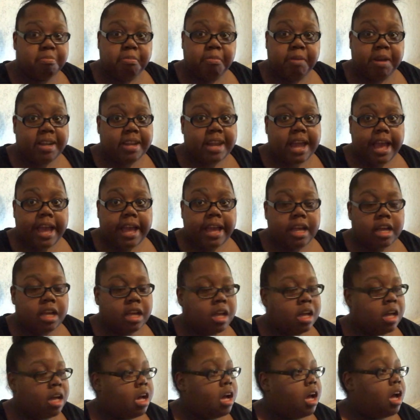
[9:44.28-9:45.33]
Monday,
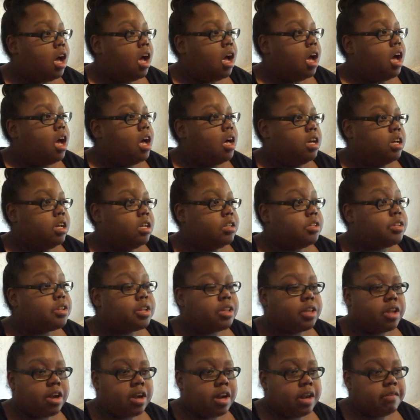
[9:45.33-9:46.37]

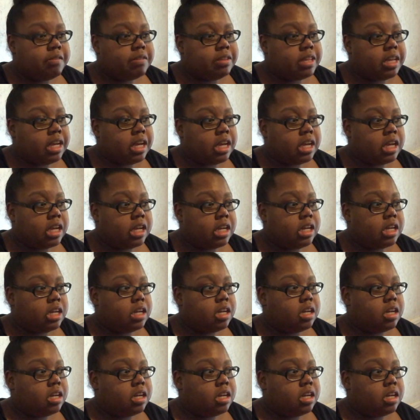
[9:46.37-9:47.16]
to learn everything,